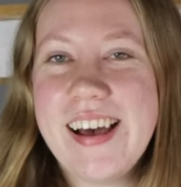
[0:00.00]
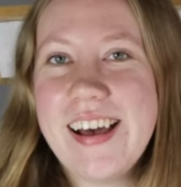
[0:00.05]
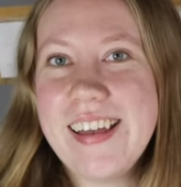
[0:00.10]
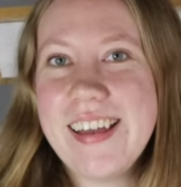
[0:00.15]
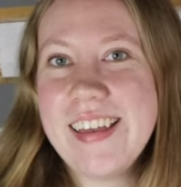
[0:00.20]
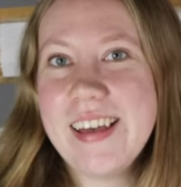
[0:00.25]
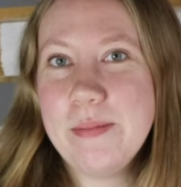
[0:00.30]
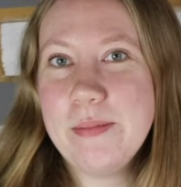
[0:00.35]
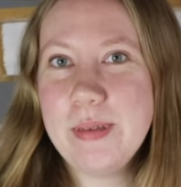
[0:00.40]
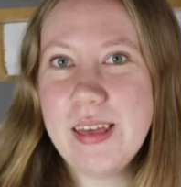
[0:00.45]

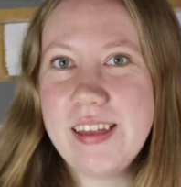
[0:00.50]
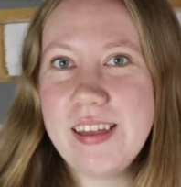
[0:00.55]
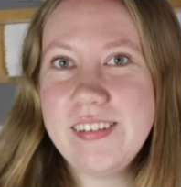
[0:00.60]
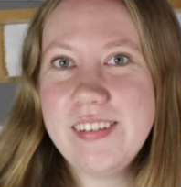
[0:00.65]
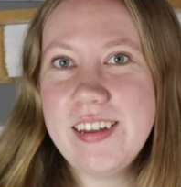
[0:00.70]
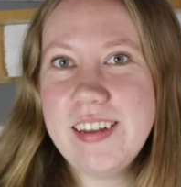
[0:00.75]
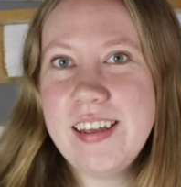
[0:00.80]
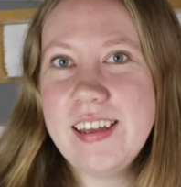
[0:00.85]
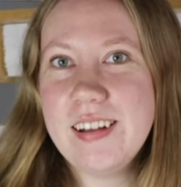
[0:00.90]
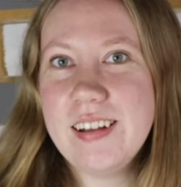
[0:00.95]
Hi, I'm
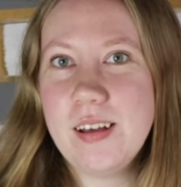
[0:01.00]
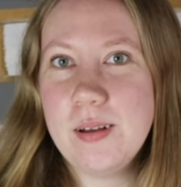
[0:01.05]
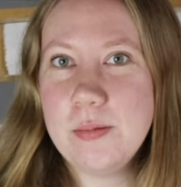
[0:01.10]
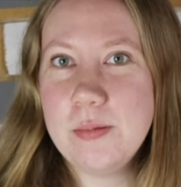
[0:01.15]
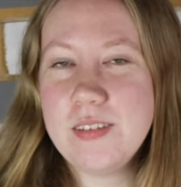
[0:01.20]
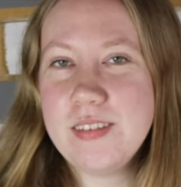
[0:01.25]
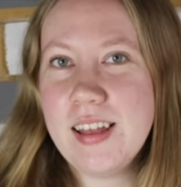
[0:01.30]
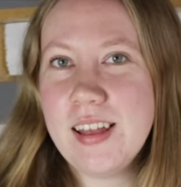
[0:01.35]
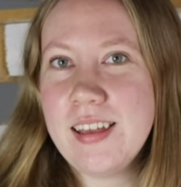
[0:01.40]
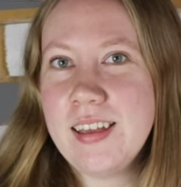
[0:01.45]
Katie,
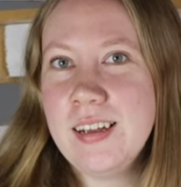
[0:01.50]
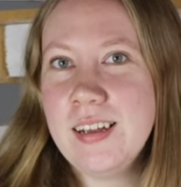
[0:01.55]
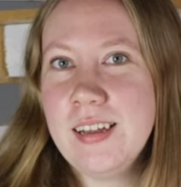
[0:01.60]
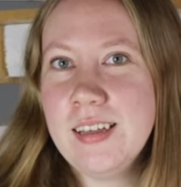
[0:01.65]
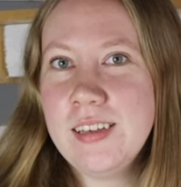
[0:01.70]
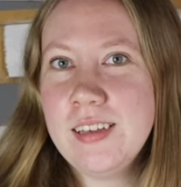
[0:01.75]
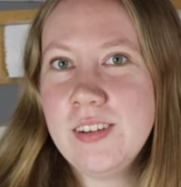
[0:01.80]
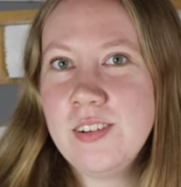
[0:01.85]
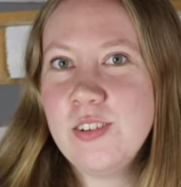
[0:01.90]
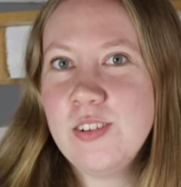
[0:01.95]
and I'll be
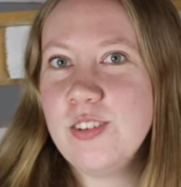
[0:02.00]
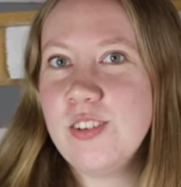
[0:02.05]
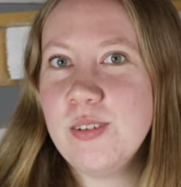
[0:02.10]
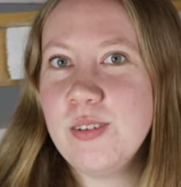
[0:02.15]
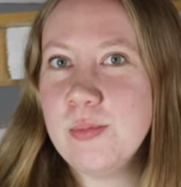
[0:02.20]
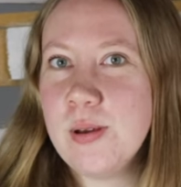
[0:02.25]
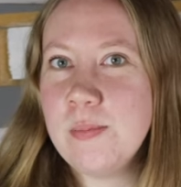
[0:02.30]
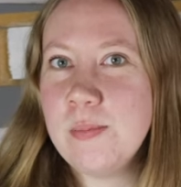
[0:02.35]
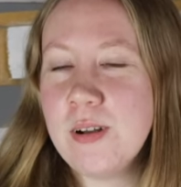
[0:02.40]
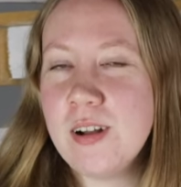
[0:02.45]
staying in Lincoln
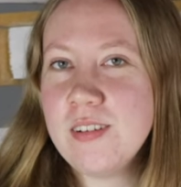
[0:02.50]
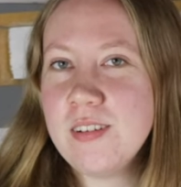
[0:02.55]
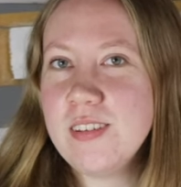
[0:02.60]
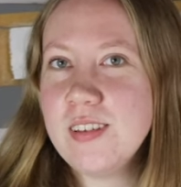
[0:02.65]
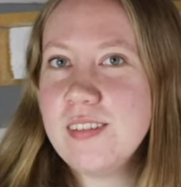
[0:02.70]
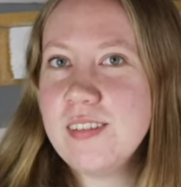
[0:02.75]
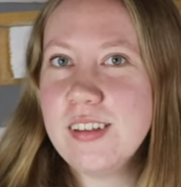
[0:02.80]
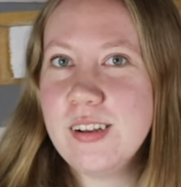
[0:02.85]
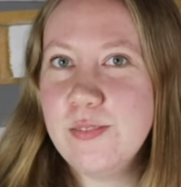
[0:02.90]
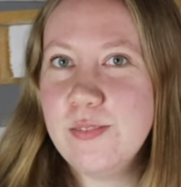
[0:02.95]
to do my
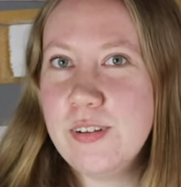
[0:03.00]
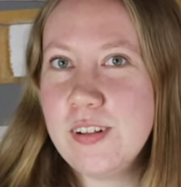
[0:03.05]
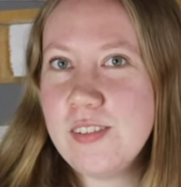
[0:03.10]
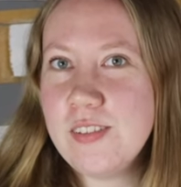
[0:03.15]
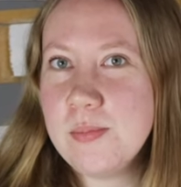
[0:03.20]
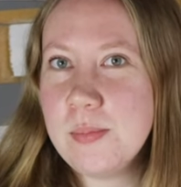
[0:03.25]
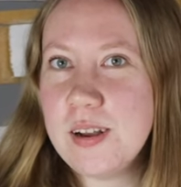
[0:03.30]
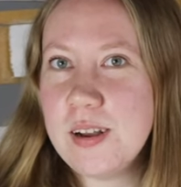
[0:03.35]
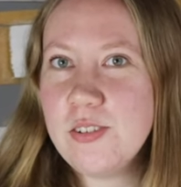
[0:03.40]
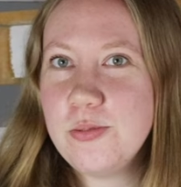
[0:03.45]
Masters in
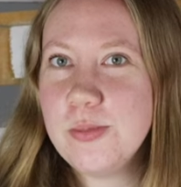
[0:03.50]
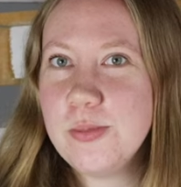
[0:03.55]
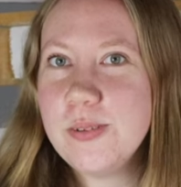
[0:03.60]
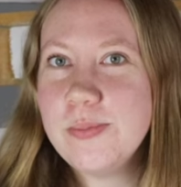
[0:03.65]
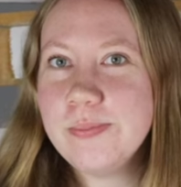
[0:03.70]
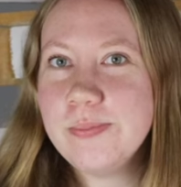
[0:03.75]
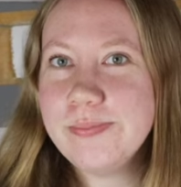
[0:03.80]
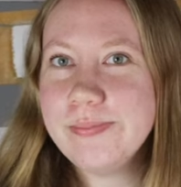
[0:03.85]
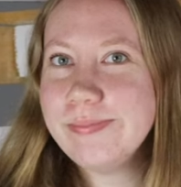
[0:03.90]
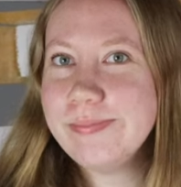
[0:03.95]
Events Management.